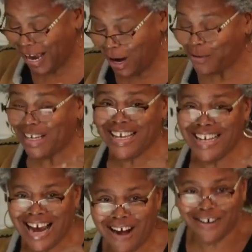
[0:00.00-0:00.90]
out in
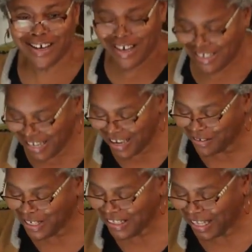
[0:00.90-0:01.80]
our
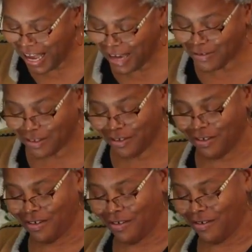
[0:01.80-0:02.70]
daily lives.
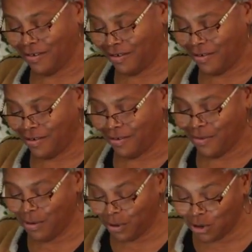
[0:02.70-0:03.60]

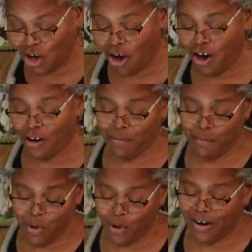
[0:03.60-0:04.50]
We will talk
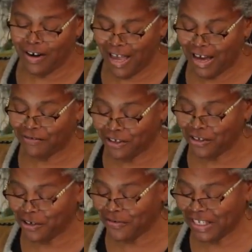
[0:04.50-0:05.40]
more after
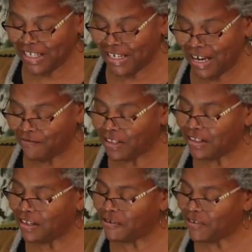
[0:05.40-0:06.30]
service today. For the
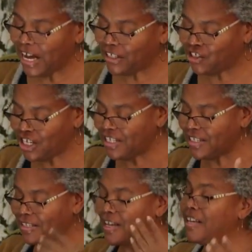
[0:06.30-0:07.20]
love of God,
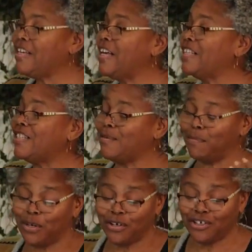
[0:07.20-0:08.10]
Jesus gets
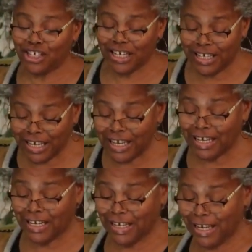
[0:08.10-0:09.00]
submerged again
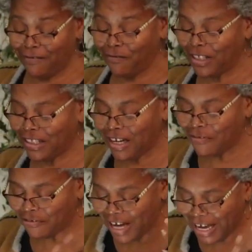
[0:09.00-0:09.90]
and again. For the love
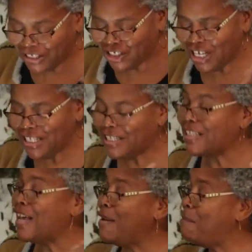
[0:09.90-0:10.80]
of God, Jesus
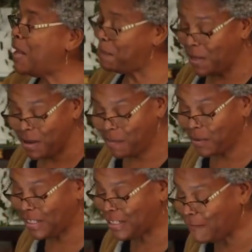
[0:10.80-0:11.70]
met people
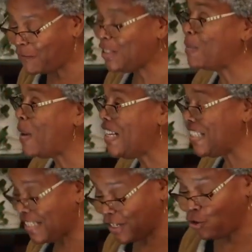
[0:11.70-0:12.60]
in different
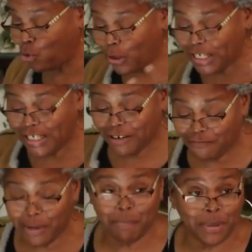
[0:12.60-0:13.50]
spaces and during
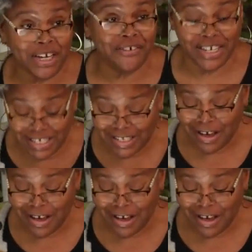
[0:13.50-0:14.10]
different periods